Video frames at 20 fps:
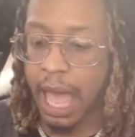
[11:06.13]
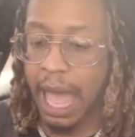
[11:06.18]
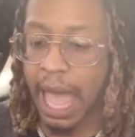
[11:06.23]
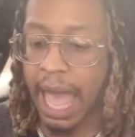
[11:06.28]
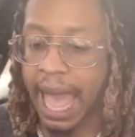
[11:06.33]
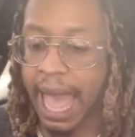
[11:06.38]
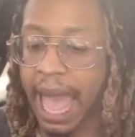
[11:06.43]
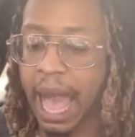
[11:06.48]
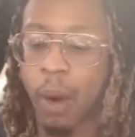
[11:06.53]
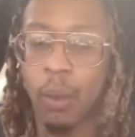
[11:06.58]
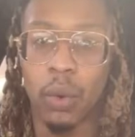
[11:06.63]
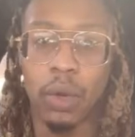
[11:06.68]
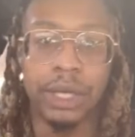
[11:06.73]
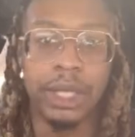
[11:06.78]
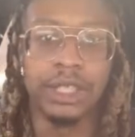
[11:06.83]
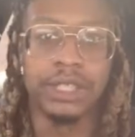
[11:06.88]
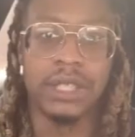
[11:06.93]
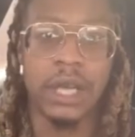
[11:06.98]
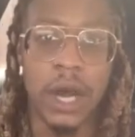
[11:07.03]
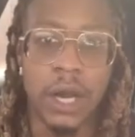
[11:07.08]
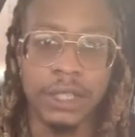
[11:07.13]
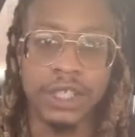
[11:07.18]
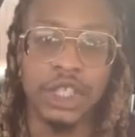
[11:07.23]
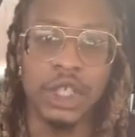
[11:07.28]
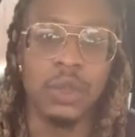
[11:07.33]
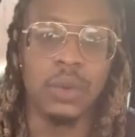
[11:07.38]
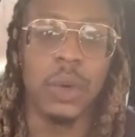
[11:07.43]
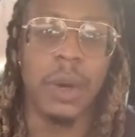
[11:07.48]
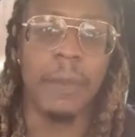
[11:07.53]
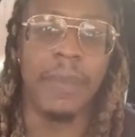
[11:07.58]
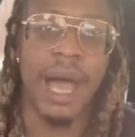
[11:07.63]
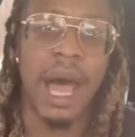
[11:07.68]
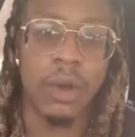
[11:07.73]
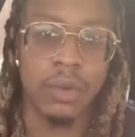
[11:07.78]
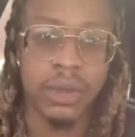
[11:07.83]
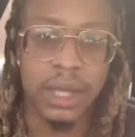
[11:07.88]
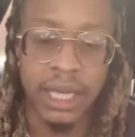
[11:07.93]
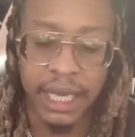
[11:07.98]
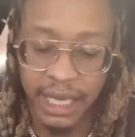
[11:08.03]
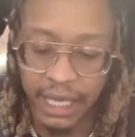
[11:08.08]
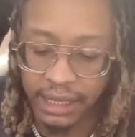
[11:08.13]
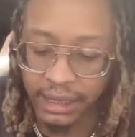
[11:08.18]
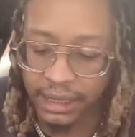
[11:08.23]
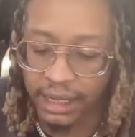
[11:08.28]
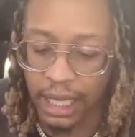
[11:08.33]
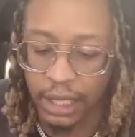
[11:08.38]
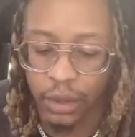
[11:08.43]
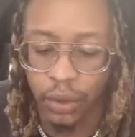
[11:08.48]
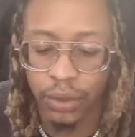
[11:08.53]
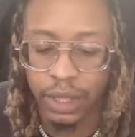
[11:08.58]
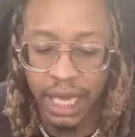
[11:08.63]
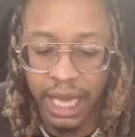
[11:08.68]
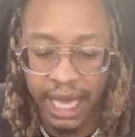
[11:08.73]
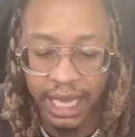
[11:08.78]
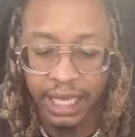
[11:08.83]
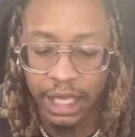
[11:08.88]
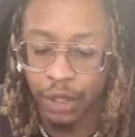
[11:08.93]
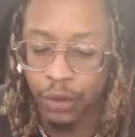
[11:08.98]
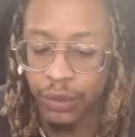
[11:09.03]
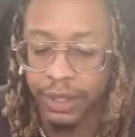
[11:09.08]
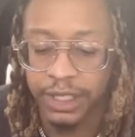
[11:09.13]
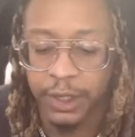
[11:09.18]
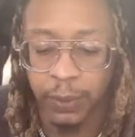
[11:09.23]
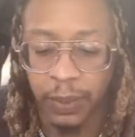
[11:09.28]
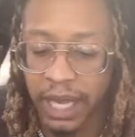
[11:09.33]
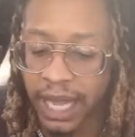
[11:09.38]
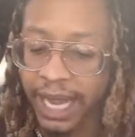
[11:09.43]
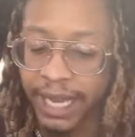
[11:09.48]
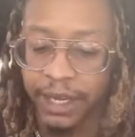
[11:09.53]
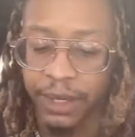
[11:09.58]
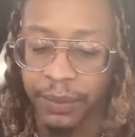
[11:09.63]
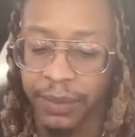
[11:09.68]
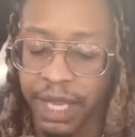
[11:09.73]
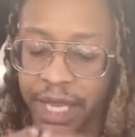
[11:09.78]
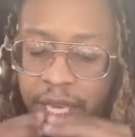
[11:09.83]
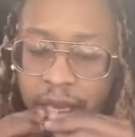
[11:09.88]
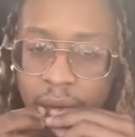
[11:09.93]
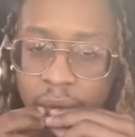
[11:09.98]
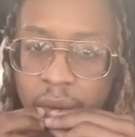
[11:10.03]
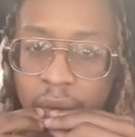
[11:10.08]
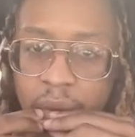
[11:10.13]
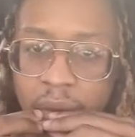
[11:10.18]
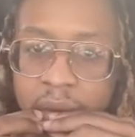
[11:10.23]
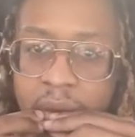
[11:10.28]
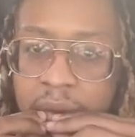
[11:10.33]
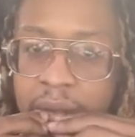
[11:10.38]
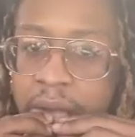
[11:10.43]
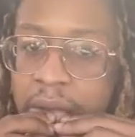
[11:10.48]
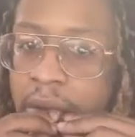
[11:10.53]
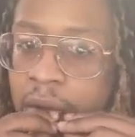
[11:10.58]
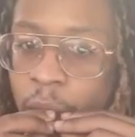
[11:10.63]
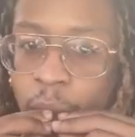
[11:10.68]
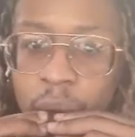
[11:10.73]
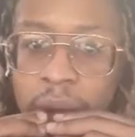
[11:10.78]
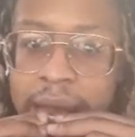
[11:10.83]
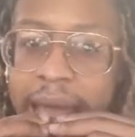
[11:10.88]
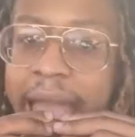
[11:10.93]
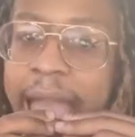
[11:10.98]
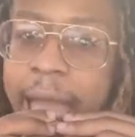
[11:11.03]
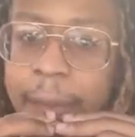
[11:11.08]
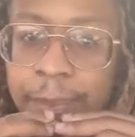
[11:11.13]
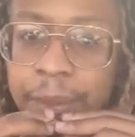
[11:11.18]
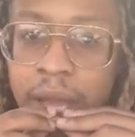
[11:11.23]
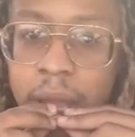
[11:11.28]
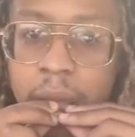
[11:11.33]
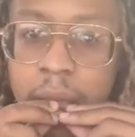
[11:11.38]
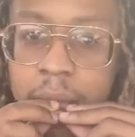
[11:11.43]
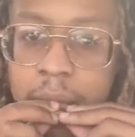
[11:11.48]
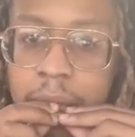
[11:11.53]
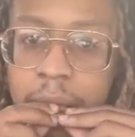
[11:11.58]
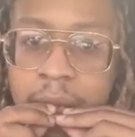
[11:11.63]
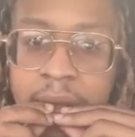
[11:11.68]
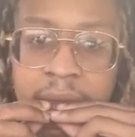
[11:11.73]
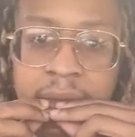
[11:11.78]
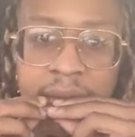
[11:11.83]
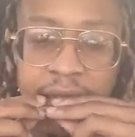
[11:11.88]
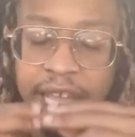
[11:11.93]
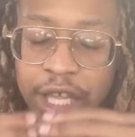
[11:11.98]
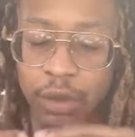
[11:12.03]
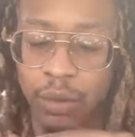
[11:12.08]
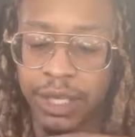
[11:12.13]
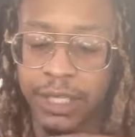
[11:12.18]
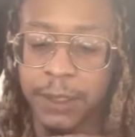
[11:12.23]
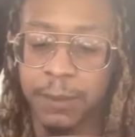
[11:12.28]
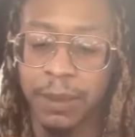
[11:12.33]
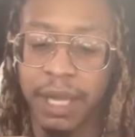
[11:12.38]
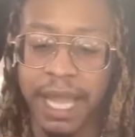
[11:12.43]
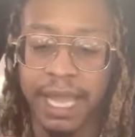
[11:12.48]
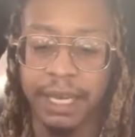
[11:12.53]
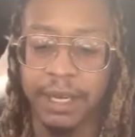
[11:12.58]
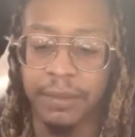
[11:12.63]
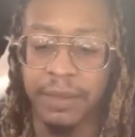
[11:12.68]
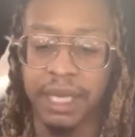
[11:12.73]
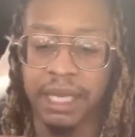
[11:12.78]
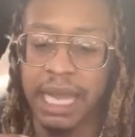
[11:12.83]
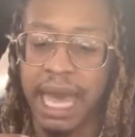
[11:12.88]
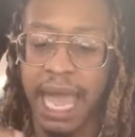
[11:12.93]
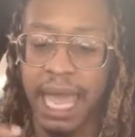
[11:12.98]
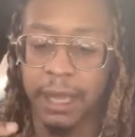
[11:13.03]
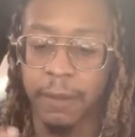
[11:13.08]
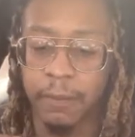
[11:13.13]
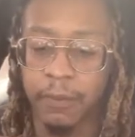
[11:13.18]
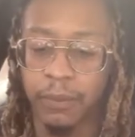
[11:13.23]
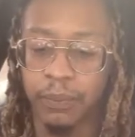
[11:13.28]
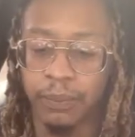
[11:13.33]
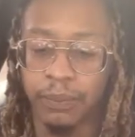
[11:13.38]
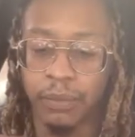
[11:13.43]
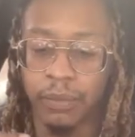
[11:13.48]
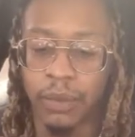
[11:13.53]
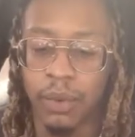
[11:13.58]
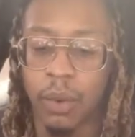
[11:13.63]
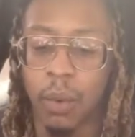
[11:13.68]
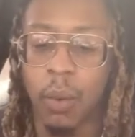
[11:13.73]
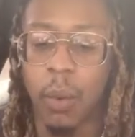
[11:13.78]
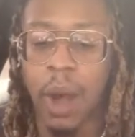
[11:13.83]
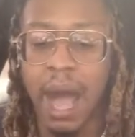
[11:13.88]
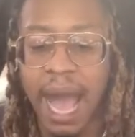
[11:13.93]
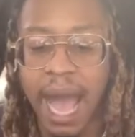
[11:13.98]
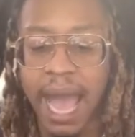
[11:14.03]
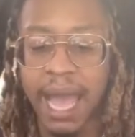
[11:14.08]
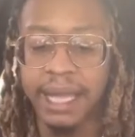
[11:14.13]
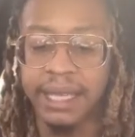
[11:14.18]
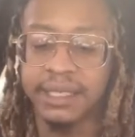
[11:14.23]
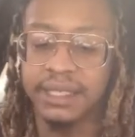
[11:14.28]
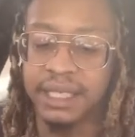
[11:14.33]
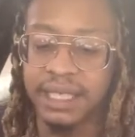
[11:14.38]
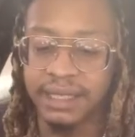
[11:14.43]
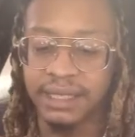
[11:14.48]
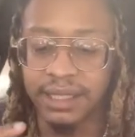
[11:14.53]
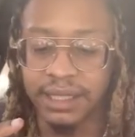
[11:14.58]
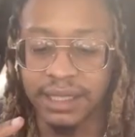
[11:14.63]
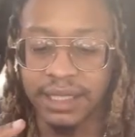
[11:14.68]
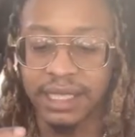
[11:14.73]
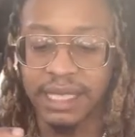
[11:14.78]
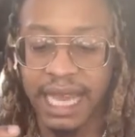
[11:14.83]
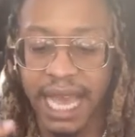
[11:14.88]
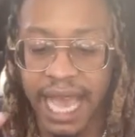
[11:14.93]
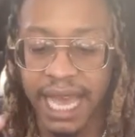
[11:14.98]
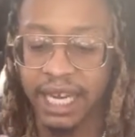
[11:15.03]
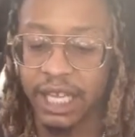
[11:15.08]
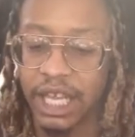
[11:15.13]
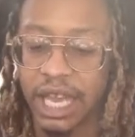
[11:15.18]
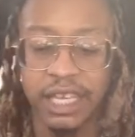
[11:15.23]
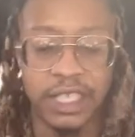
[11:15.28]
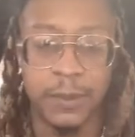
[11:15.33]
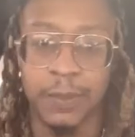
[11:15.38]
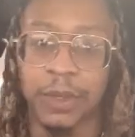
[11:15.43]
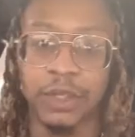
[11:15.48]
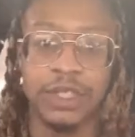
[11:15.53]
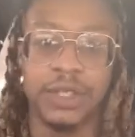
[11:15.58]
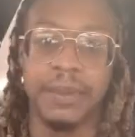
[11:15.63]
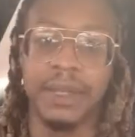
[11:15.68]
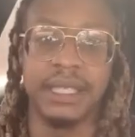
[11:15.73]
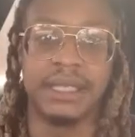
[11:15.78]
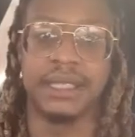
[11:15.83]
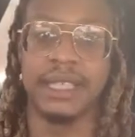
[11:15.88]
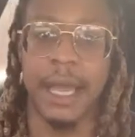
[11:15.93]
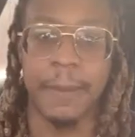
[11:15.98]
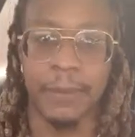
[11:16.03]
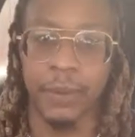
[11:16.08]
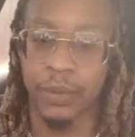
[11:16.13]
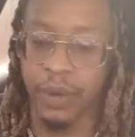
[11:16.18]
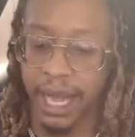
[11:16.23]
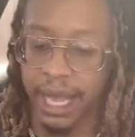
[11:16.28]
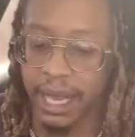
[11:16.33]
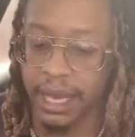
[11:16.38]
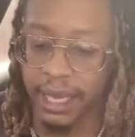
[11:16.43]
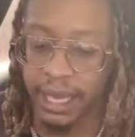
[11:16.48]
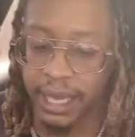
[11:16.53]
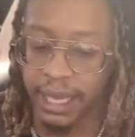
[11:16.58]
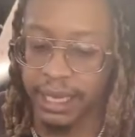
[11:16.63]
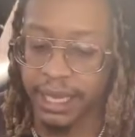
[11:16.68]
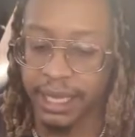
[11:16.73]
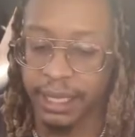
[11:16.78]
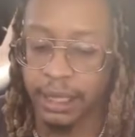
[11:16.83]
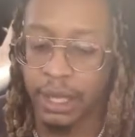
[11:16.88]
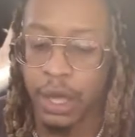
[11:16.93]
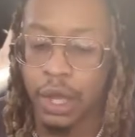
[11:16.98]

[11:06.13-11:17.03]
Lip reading: I want to talk to you about this. Like, okay, can you explain to me what happened? Can you explain to me, like, why is this, and that, and y'all supposed to be separated? And